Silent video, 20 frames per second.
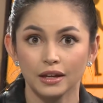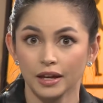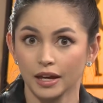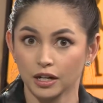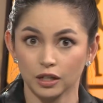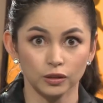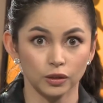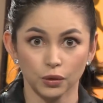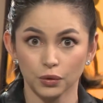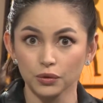
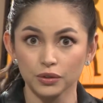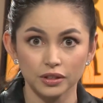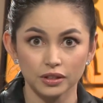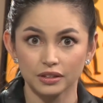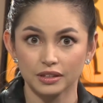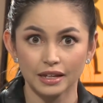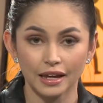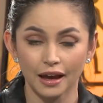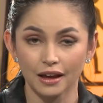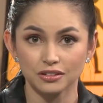and
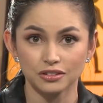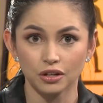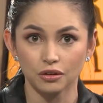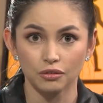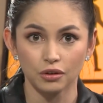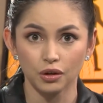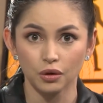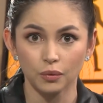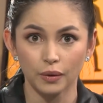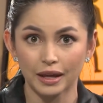alerted the
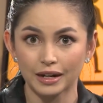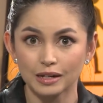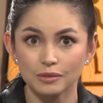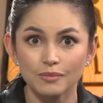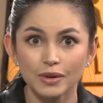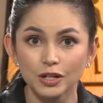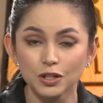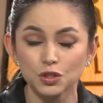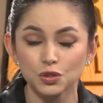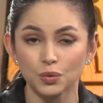SRO and
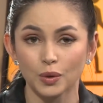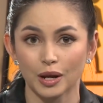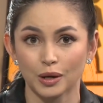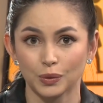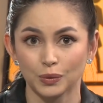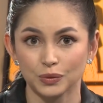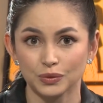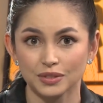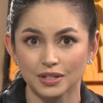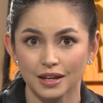
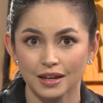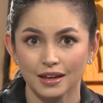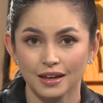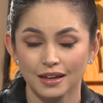administrators.